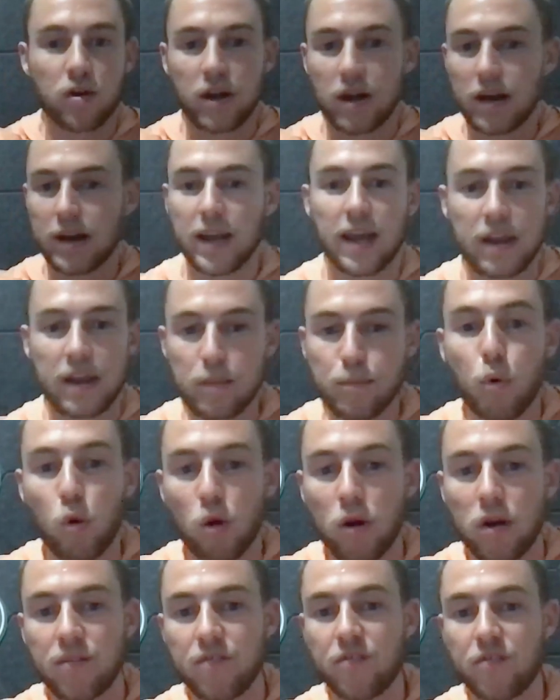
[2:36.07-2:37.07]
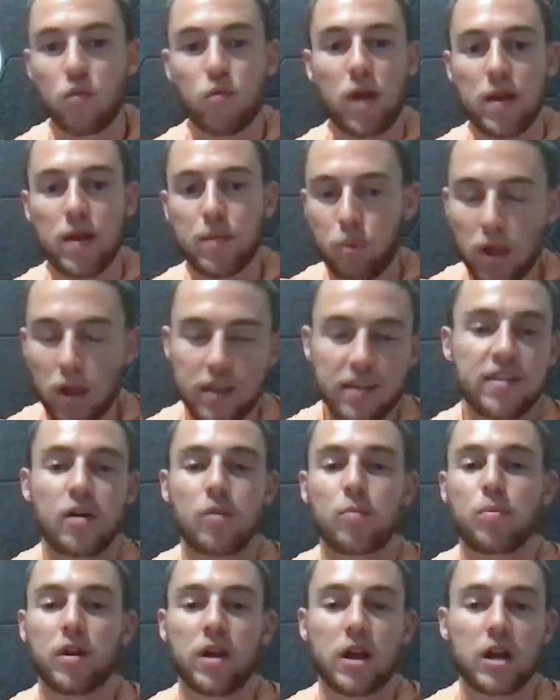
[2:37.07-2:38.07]
again, important for red blood
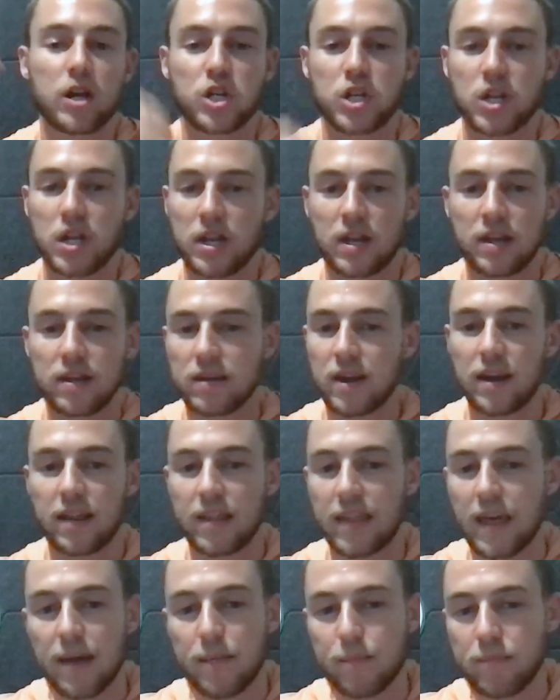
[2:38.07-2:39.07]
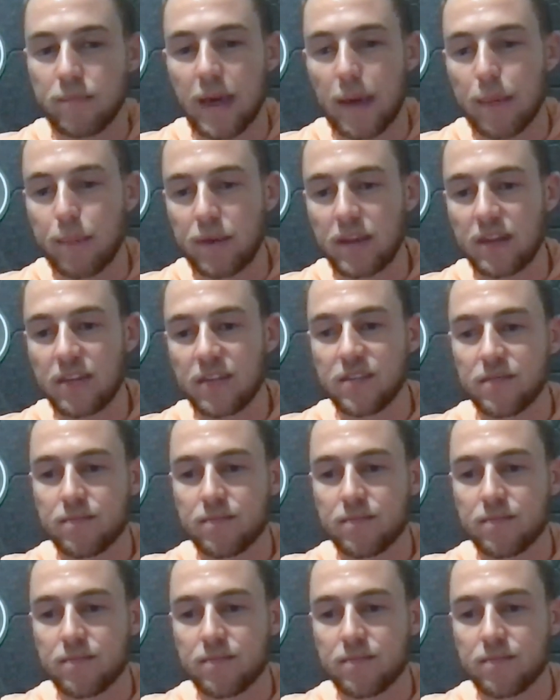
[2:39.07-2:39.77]
cell production and kind of that, that piece.